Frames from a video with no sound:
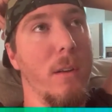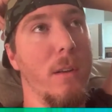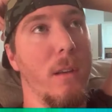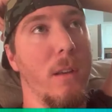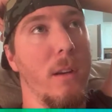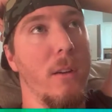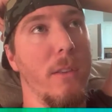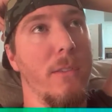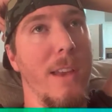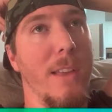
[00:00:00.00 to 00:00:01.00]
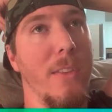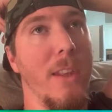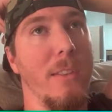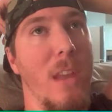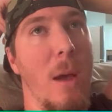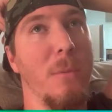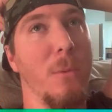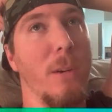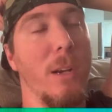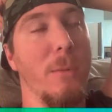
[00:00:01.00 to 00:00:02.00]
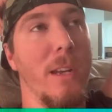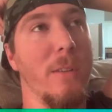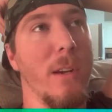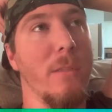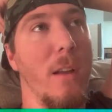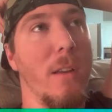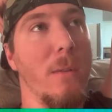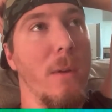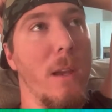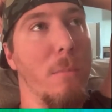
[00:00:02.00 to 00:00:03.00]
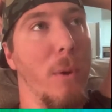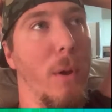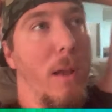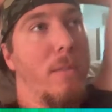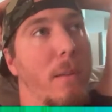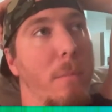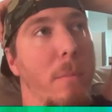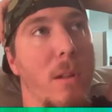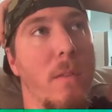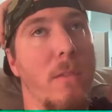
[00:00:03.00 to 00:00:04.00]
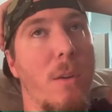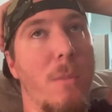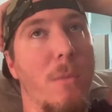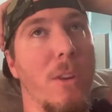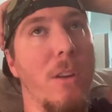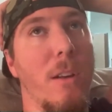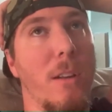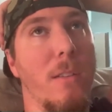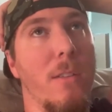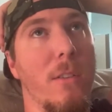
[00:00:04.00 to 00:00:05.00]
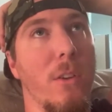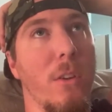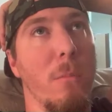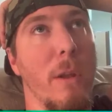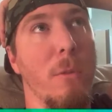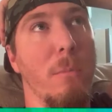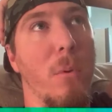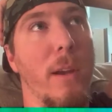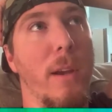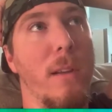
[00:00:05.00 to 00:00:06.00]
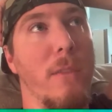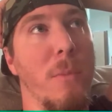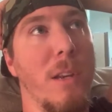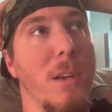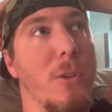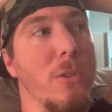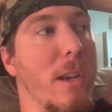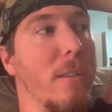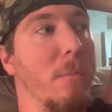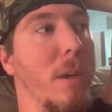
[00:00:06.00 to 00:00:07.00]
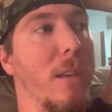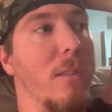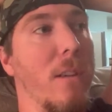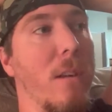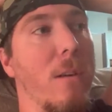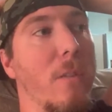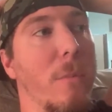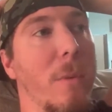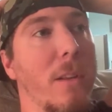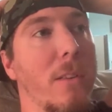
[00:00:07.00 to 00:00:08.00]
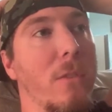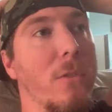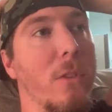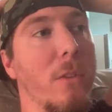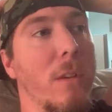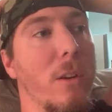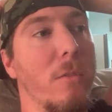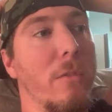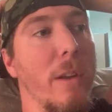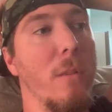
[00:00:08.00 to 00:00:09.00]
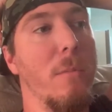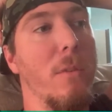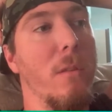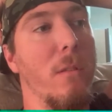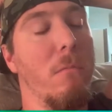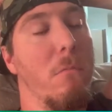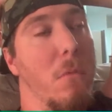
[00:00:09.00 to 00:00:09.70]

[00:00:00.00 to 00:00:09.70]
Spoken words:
the second that it stops working, we can reevaluate. But I think middle of the summer is good. It's a good middle point. Everybody usually has PTO. Everybody's usually available and